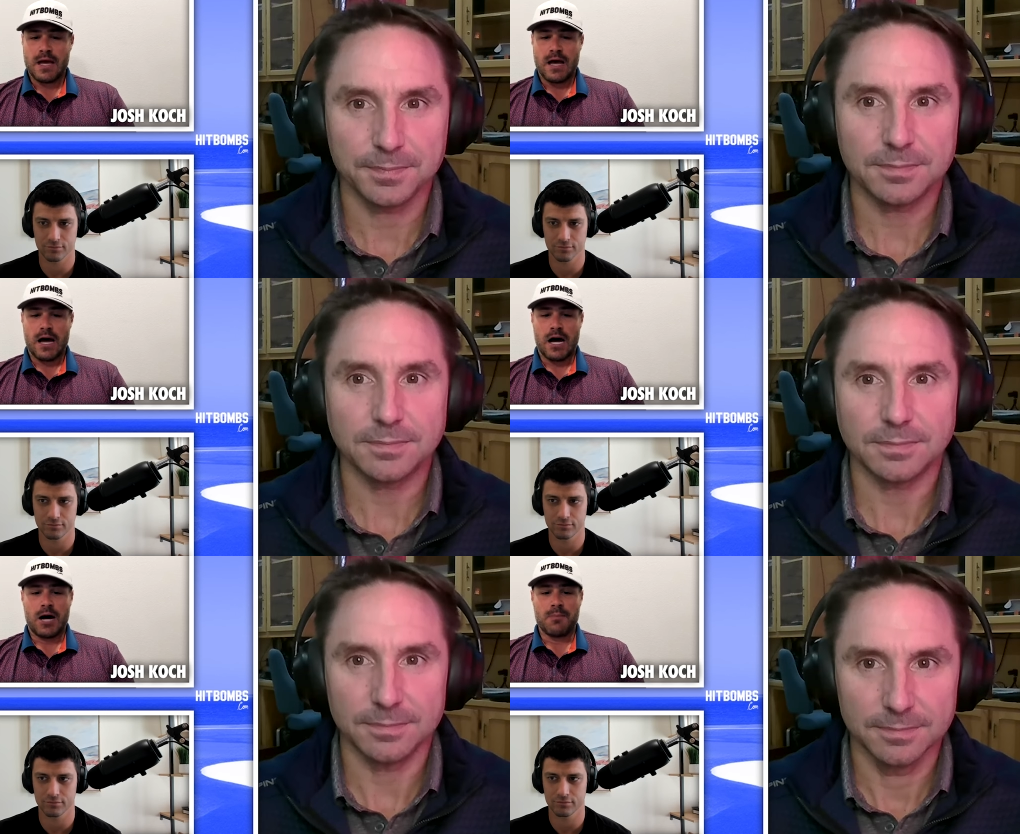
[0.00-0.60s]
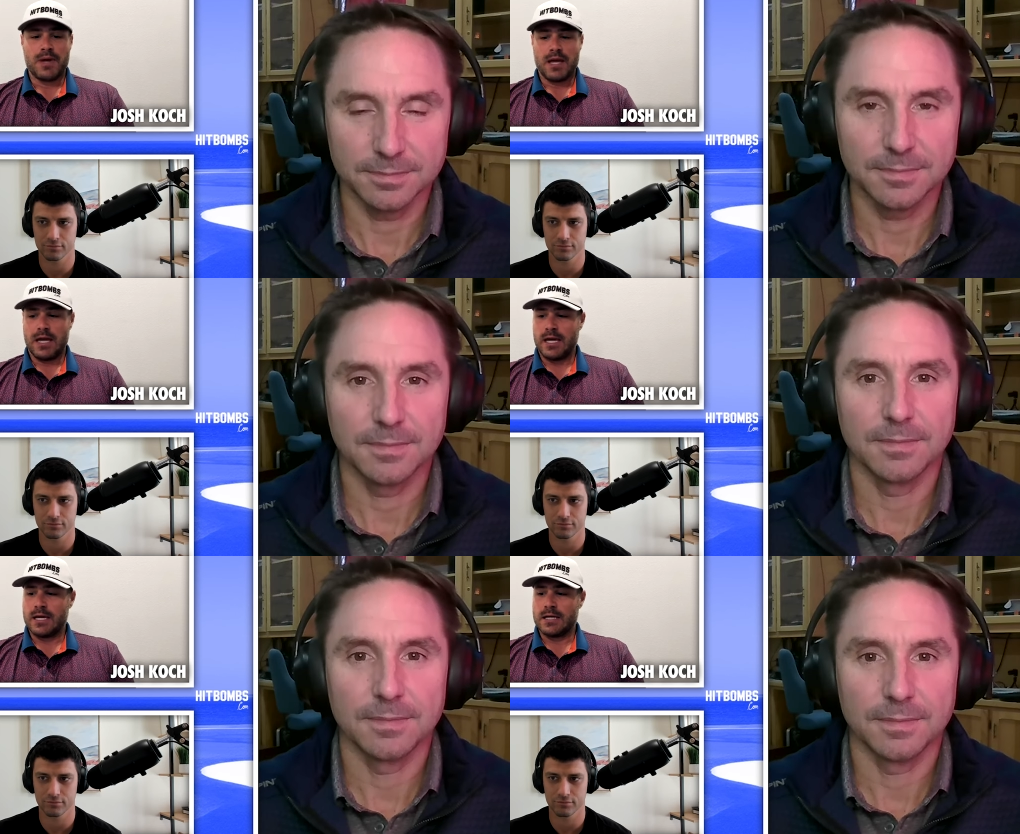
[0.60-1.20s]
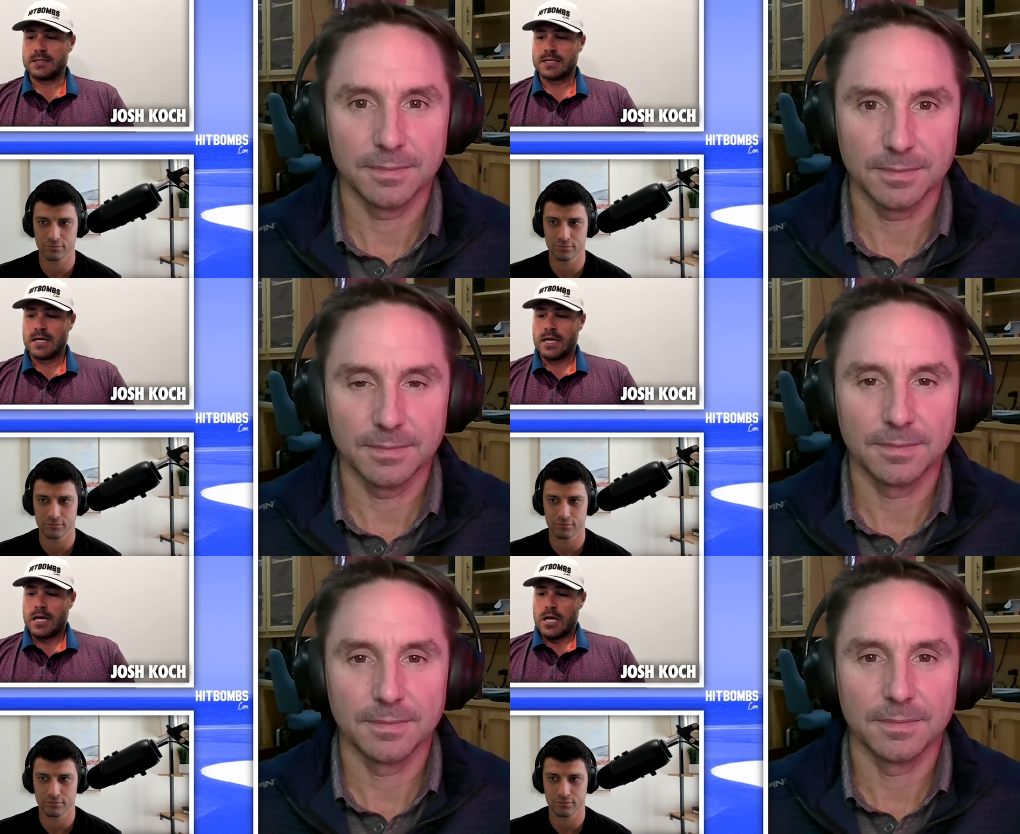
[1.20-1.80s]
Speaker 1: um, and
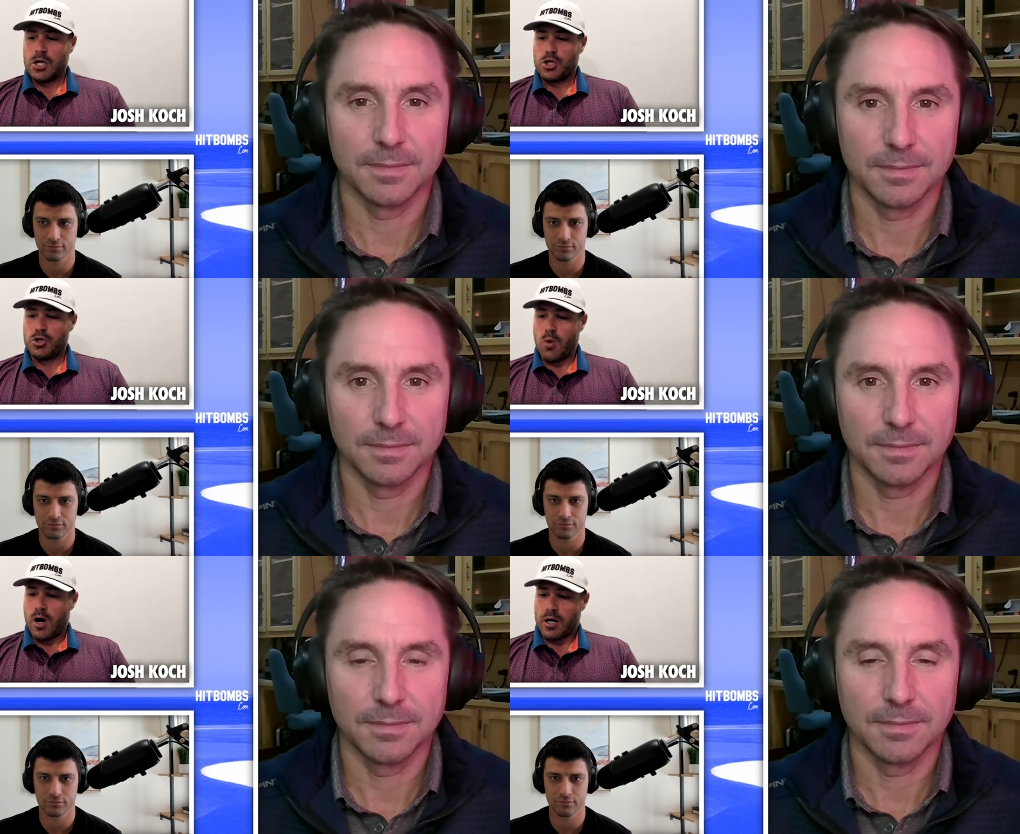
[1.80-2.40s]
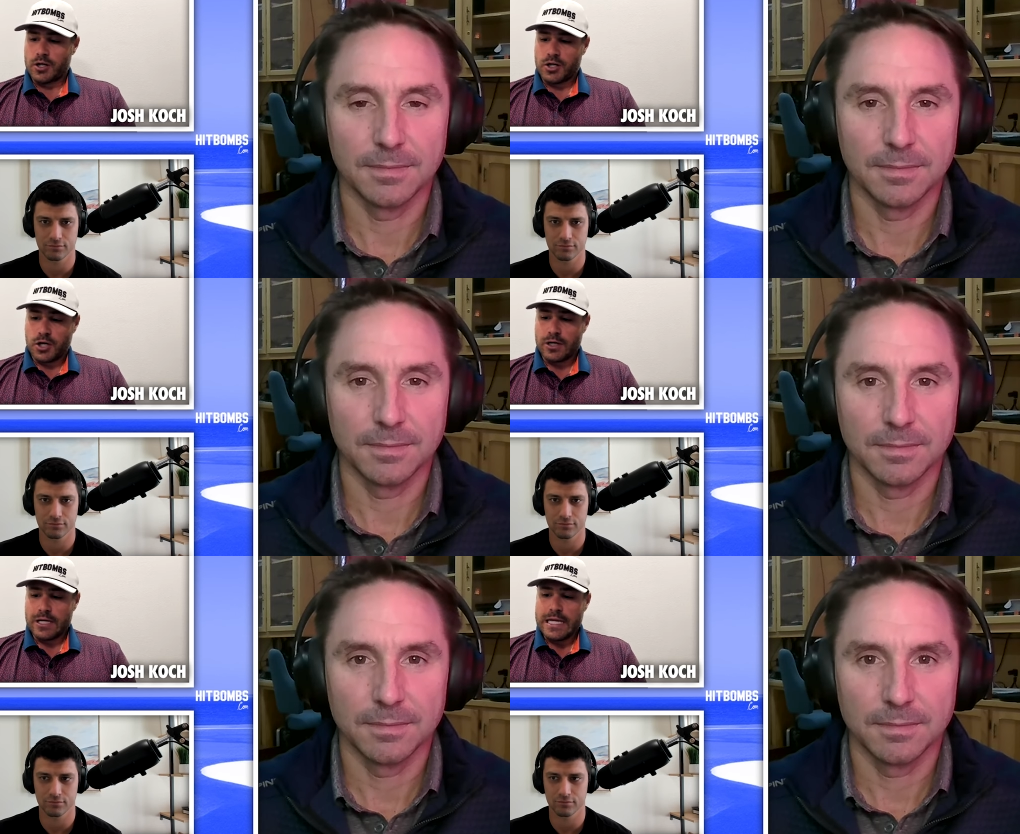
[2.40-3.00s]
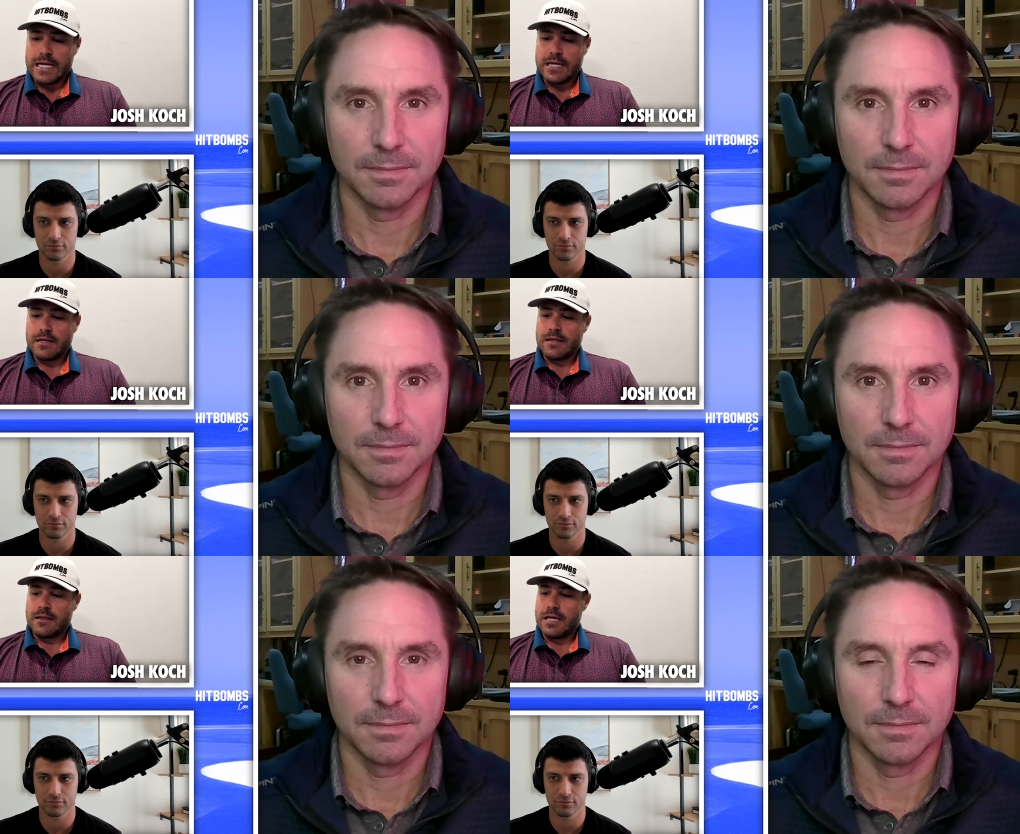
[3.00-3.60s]
you are
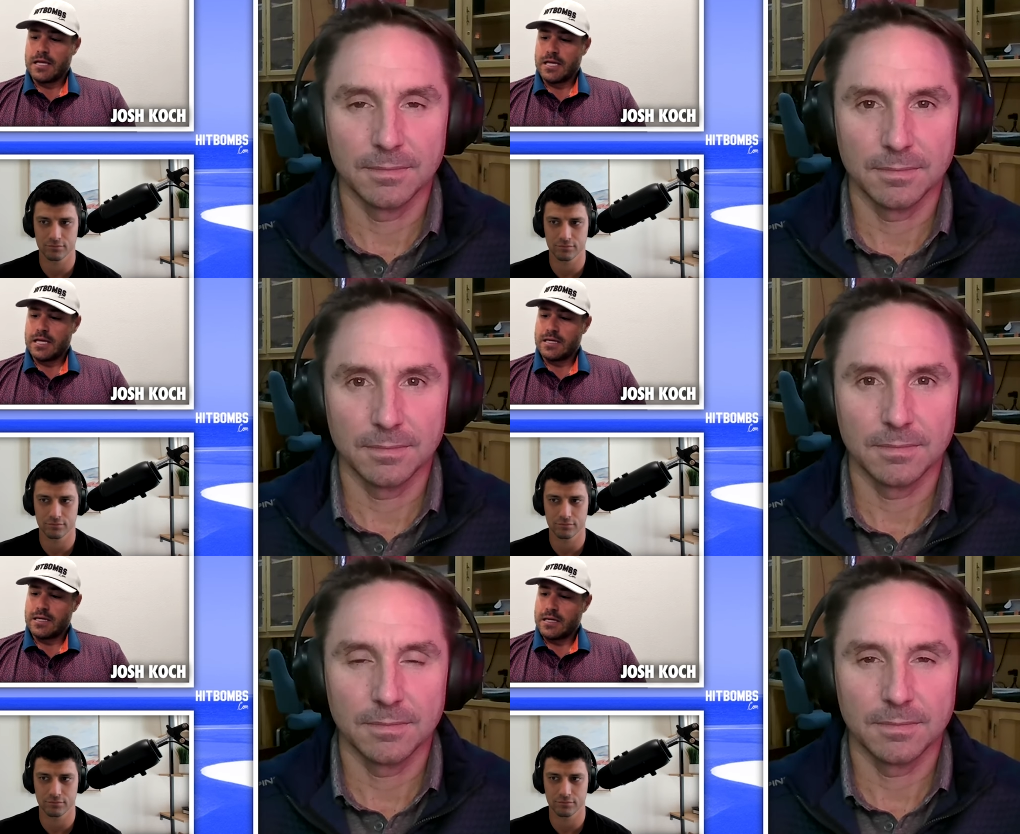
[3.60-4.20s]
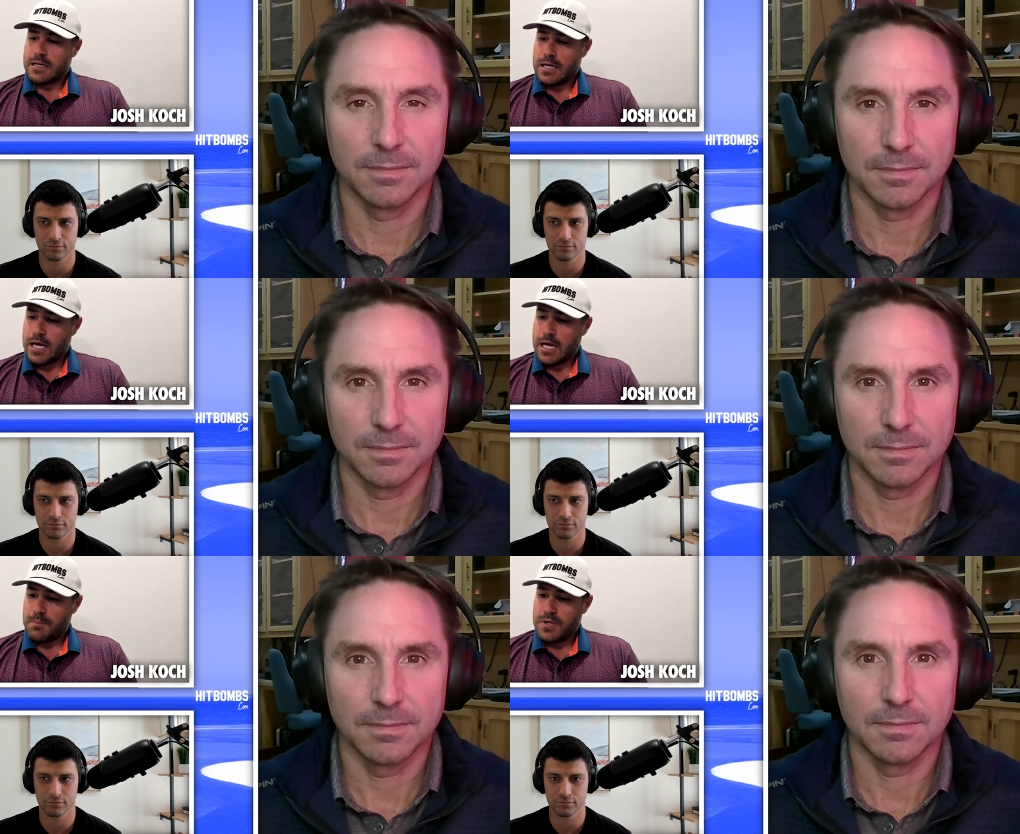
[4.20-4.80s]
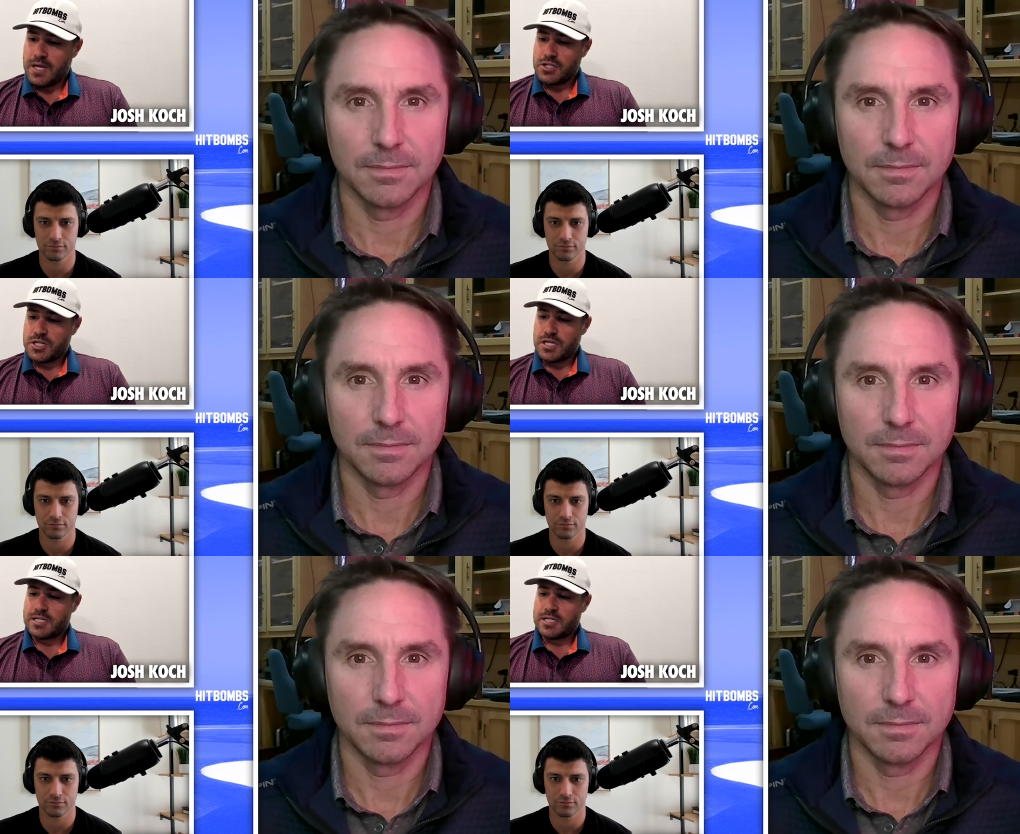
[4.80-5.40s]
currently the uh, P H D